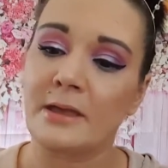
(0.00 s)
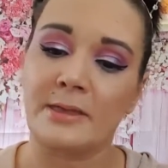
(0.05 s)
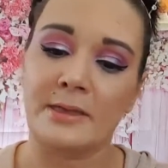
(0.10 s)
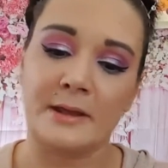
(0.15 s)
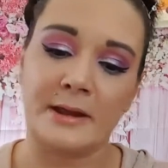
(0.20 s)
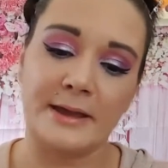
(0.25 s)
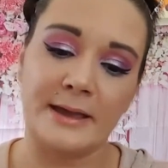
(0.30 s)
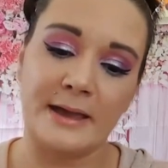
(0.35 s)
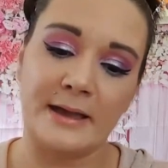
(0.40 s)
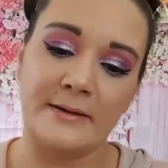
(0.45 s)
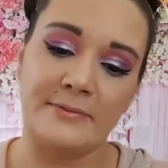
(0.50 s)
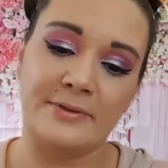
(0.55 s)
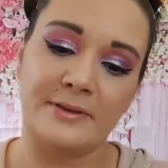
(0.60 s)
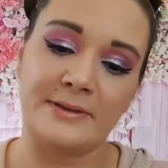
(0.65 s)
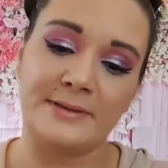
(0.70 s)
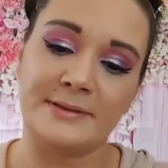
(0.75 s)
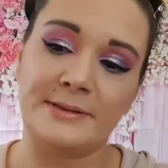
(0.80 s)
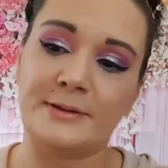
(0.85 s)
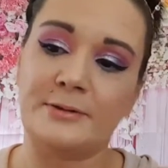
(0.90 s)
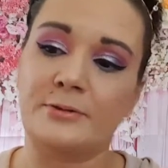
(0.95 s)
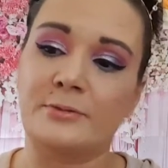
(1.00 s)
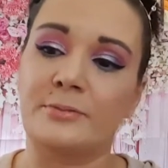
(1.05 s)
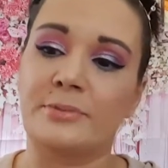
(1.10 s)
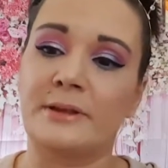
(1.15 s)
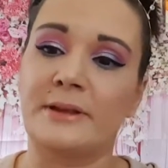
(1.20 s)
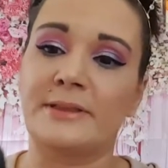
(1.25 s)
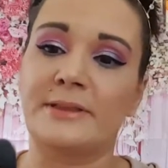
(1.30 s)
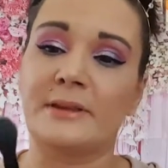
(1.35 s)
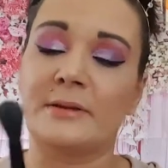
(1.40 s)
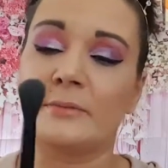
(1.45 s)
I have this little
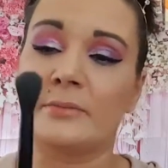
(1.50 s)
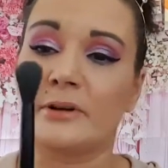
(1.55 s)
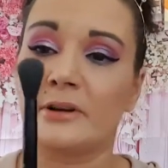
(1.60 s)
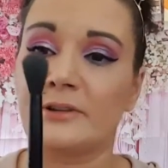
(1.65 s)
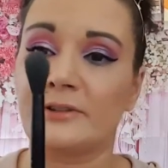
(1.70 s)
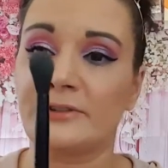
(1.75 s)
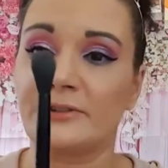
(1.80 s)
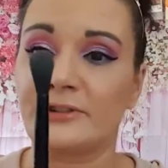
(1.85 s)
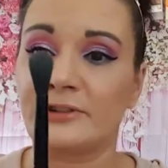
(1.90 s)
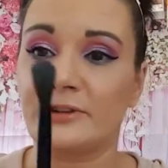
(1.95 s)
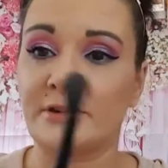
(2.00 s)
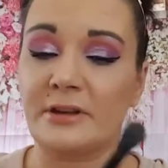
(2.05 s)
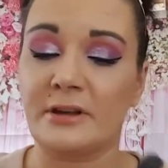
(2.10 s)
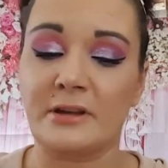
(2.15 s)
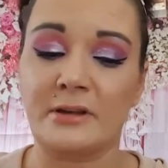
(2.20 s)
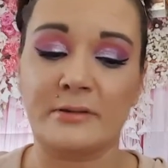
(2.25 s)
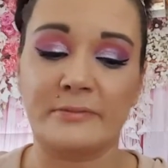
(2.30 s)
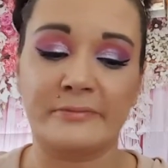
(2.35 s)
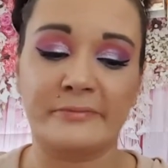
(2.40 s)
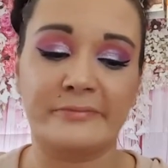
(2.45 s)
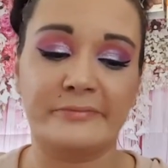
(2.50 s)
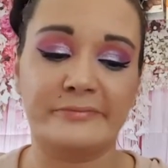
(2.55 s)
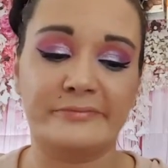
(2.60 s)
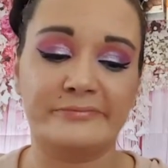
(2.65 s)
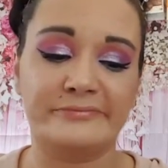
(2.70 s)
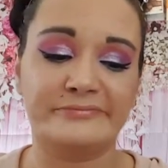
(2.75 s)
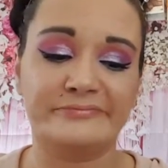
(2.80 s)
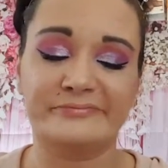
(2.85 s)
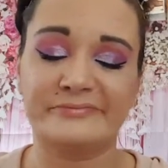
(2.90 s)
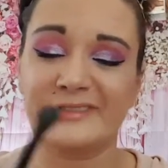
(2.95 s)
blending brush. I
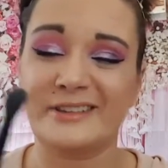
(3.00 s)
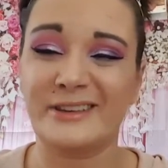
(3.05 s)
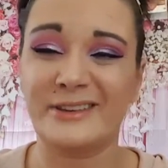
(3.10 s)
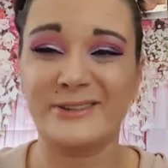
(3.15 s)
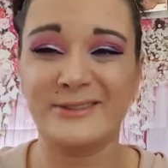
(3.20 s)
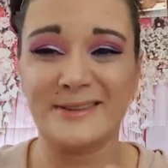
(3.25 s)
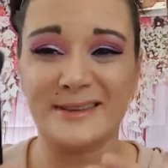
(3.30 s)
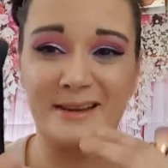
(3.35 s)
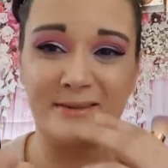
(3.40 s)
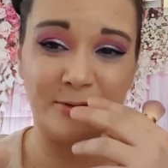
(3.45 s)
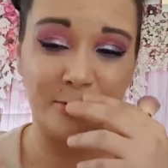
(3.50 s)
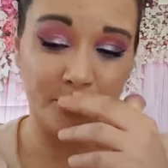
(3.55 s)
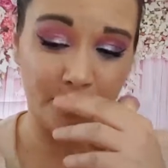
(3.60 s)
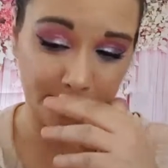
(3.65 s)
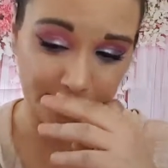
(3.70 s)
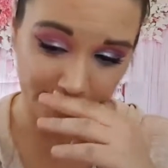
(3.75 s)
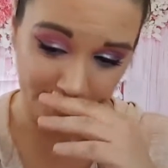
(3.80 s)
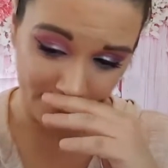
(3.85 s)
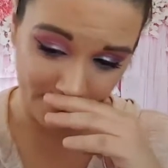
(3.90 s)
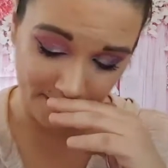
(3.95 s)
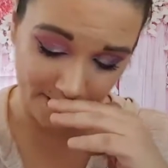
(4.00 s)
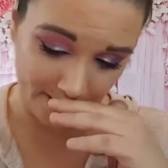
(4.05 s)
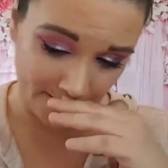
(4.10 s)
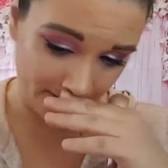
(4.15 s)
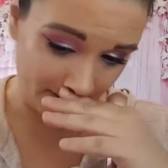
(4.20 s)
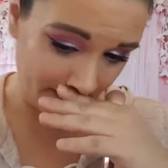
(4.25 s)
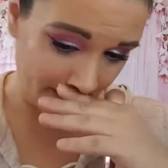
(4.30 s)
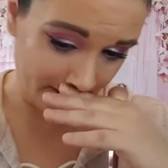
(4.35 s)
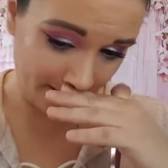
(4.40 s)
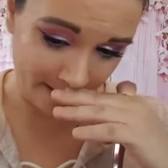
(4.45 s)
use it every once in a while.
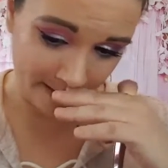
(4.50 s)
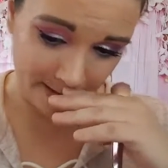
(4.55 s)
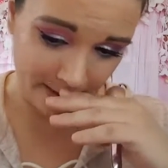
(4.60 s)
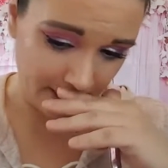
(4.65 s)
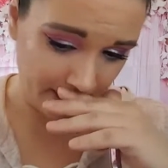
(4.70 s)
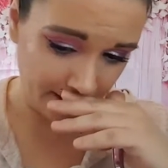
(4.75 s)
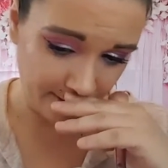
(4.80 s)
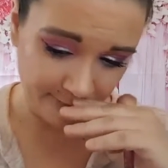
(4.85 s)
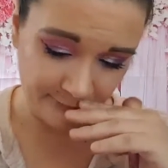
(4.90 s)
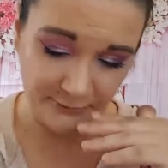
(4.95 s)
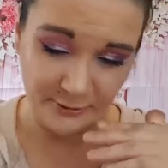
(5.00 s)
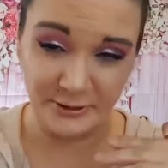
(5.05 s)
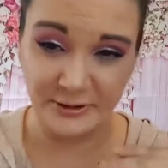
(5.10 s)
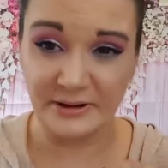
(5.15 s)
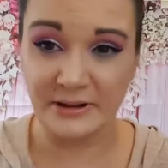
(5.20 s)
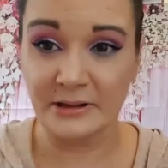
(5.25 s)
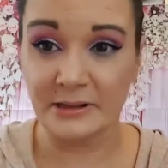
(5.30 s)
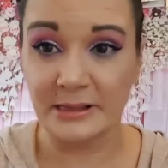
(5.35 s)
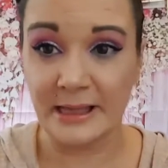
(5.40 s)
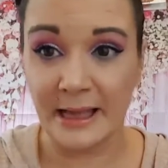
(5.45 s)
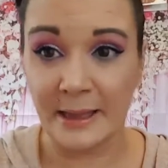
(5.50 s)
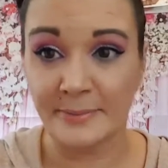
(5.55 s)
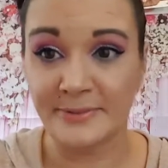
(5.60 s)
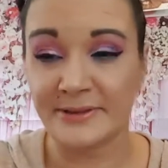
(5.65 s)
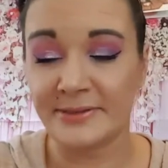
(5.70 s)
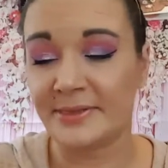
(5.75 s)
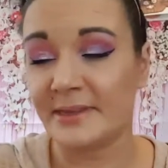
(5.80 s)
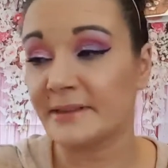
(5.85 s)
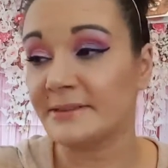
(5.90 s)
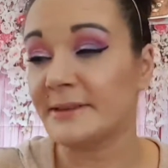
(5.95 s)
Like for collabs
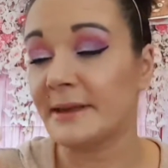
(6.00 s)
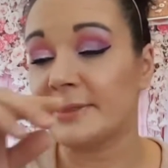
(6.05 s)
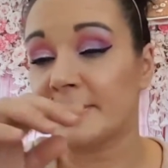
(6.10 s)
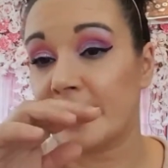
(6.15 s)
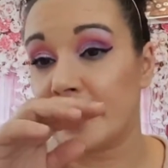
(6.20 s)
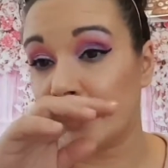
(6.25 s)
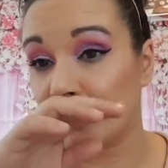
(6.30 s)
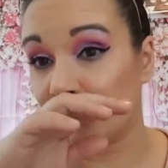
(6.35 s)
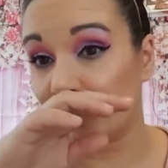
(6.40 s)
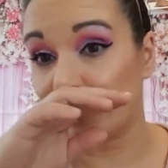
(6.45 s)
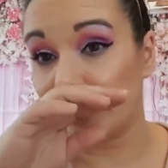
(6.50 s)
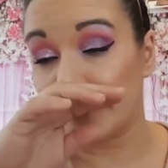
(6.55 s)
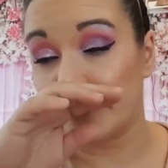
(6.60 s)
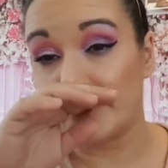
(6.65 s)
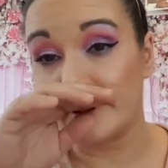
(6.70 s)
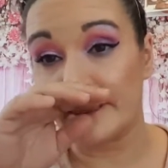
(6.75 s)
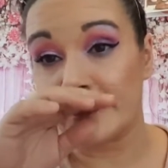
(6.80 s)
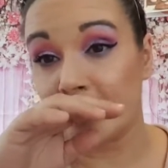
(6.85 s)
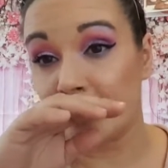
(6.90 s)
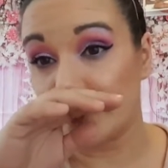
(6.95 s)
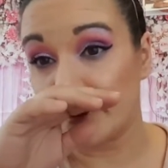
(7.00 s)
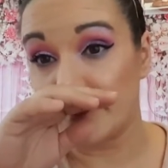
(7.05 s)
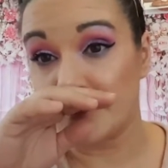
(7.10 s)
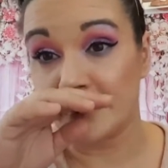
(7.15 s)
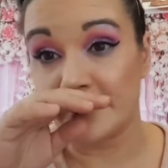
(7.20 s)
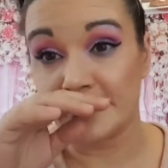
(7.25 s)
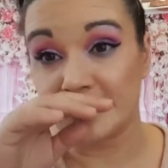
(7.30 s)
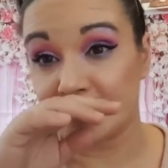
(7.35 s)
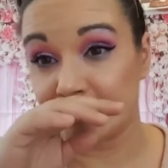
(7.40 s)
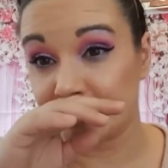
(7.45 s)
and things like that, where I don't want to get my
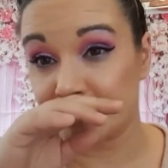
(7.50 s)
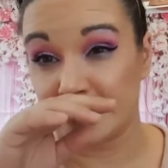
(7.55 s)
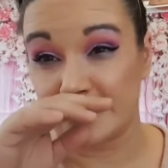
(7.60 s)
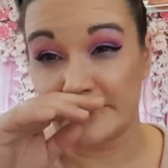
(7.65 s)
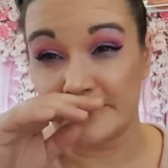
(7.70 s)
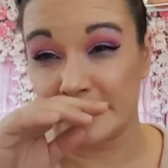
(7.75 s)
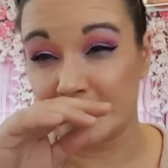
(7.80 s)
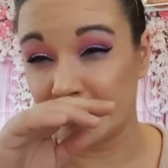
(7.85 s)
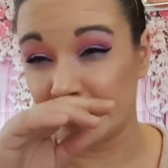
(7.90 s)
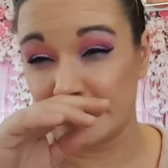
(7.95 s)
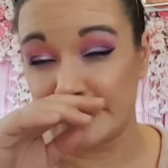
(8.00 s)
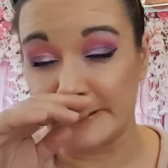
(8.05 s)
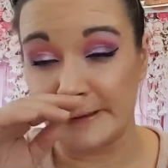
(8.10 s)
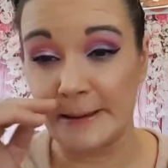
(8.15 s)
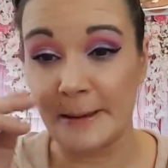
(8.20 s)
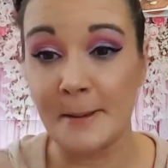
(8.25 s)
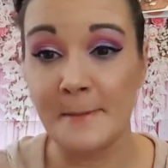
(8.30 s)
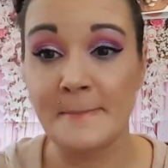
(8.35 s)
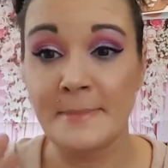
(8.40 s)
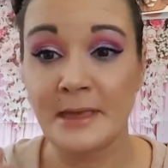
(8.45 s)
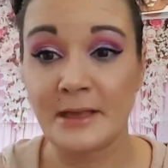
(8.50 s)
brushes like really